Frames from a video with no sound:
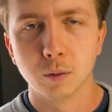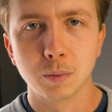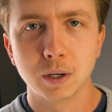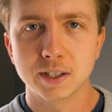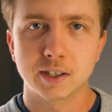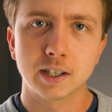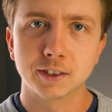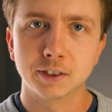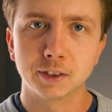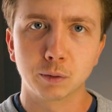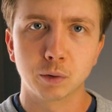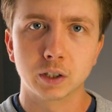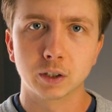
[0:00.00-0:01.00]
the best
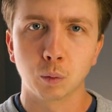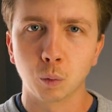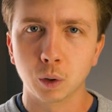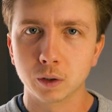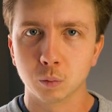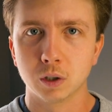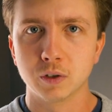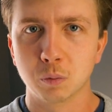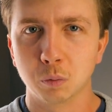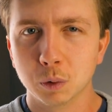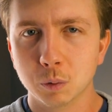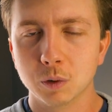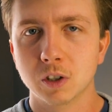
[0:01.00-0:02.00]
editing rig or what it was.
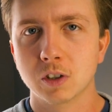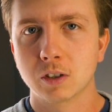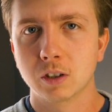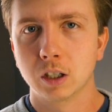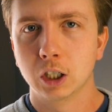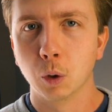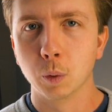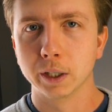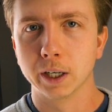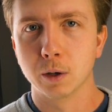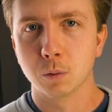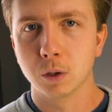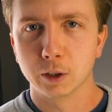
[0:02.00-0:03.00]
We were just going
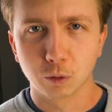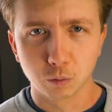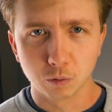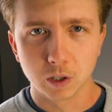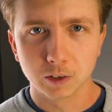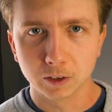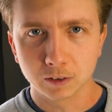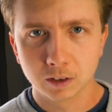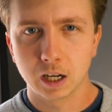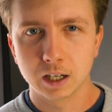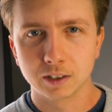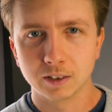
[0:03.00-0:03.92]
out and creating. And I